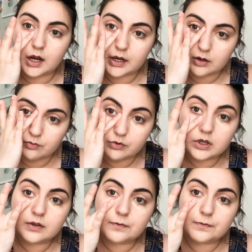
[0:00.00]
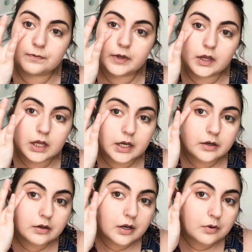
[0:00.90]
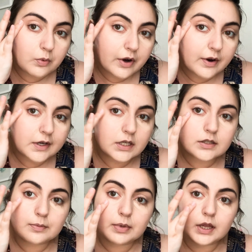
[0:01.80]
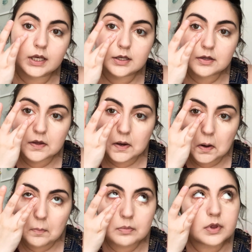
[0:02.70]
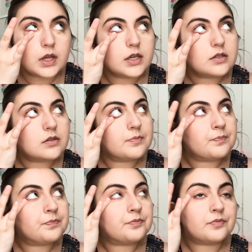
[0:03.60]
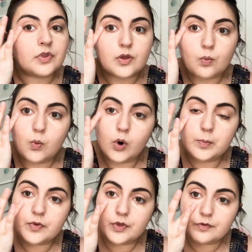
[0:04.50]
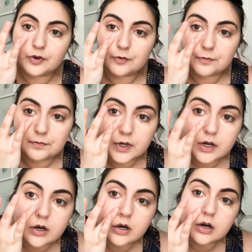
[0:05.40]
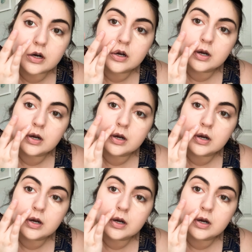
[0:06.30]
I can really feel it and where I need to place it. Plus the warmth of your finger,